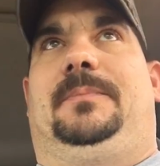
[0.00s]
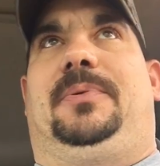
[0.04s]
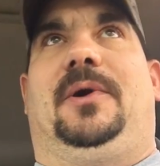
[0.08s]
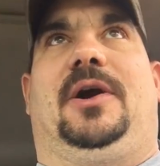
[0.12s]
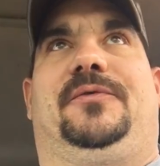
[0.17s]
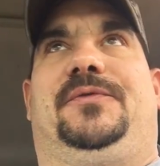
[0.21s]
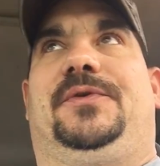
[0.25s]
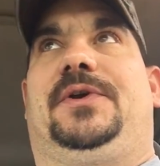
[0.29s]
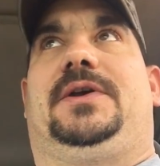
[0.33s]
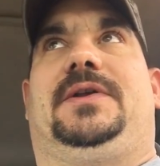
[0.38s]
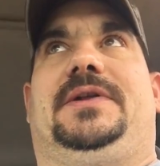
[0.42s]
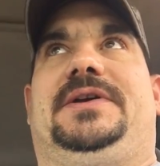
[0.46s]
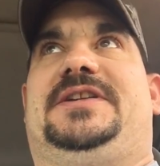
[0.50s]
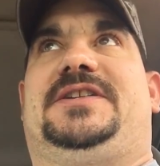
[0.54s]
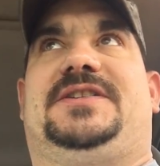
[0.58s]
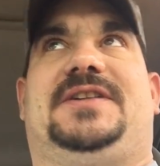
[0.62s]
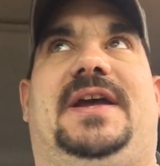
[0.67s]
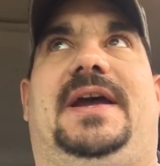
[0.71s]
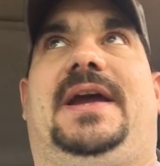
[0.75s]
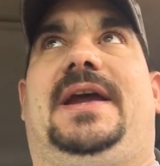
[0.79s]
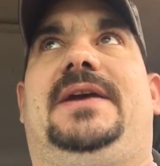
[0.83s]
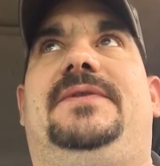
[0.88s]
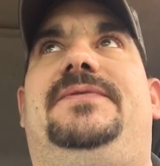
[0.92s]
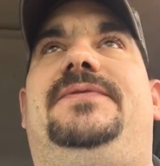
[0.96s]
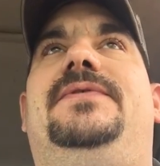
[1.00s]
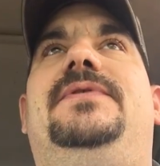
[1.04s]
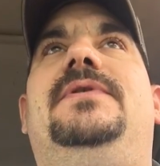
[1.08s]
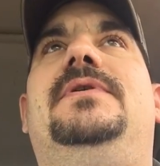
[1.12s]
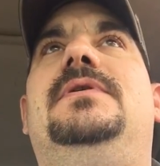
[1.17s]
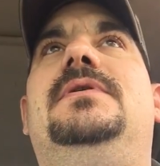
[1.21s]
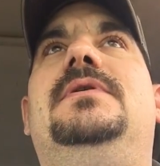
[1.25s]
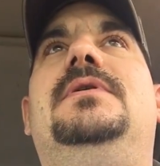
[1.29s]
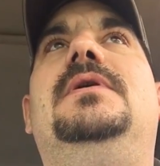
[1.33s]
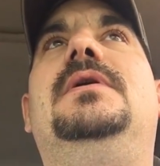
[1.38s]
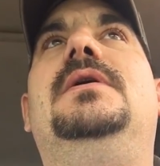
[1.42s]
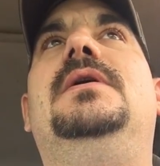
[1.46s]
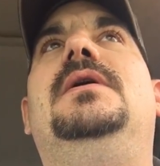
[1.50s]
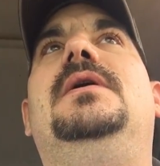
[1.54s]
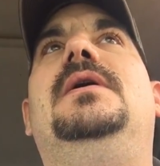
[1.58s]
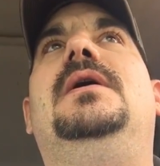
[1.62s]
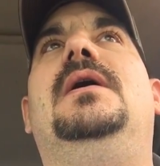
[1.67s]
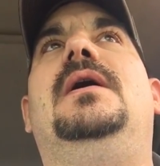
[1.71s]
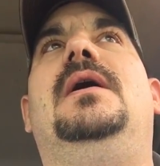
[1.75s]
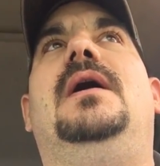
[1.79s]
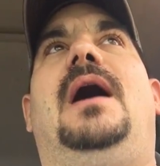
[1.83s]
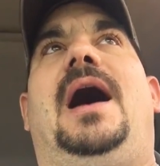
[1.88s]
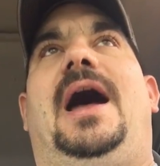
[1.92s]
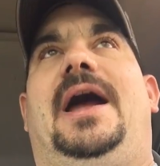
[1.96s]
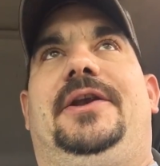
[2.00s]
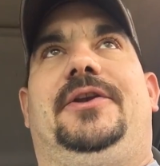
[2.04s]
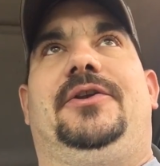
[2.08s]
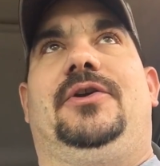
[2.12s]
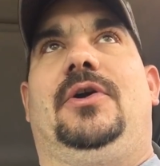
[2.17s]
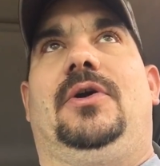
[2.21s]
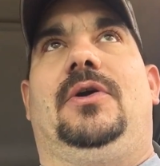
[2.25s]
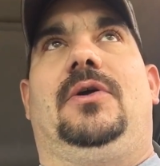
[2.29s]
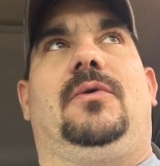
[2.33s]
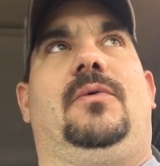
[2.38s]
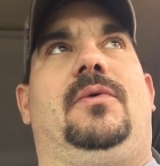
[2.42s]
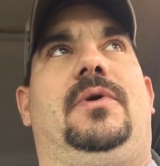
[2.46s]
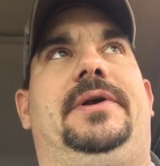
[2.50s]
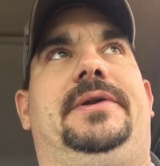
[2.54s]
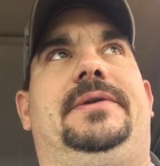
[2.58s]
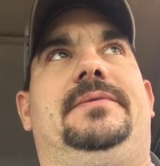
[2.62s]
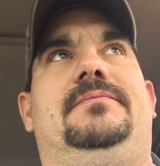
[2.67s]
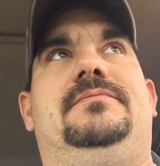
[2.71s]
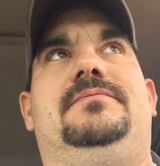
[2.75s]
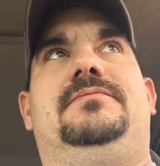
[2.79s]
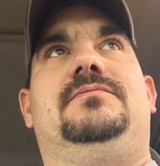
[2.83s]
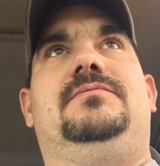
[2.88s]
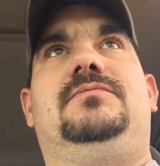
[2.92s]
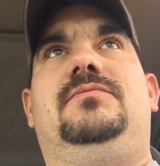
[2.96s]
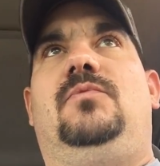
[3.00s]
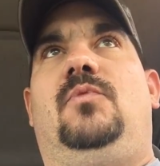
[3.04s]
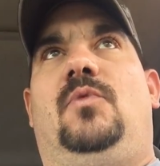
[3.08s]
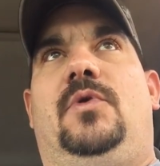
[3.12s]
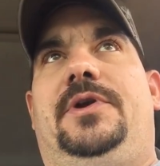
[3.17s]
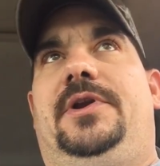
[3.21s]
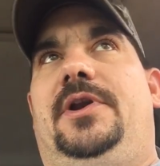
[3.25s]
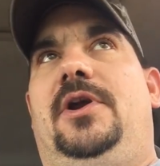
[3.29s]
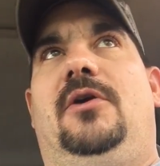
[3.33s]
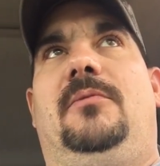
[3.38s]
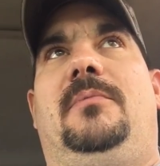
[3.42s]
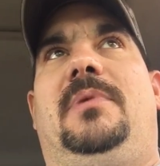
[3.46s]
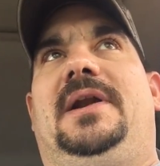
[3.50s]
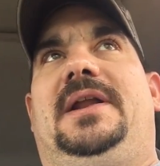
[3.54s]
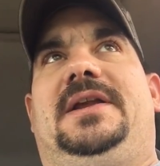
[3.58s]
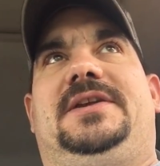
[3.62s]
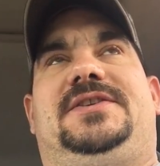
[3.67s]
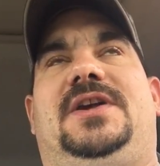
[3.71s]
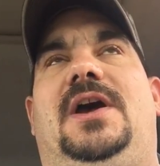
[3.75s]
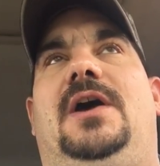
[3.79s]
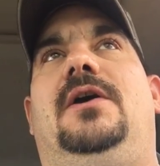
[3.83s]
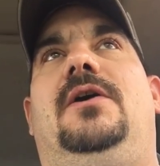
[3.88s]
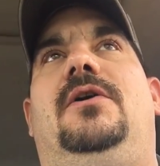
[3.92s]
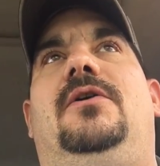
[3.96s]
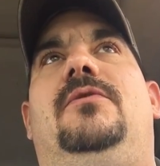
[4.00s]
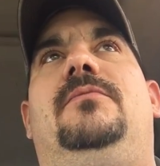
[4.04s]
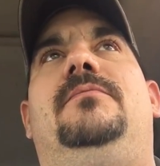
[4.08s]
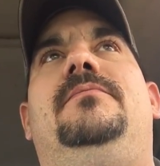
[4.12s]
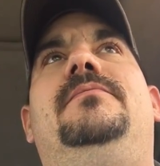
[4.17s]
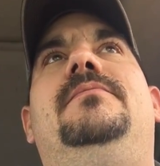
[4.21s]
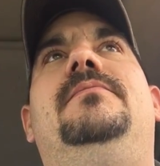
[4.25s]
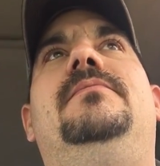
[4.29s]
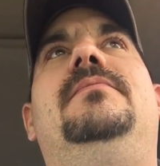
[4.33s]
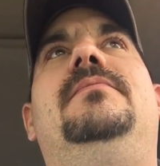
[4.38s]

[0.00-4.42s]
perfectly safe. I do it when nobody's home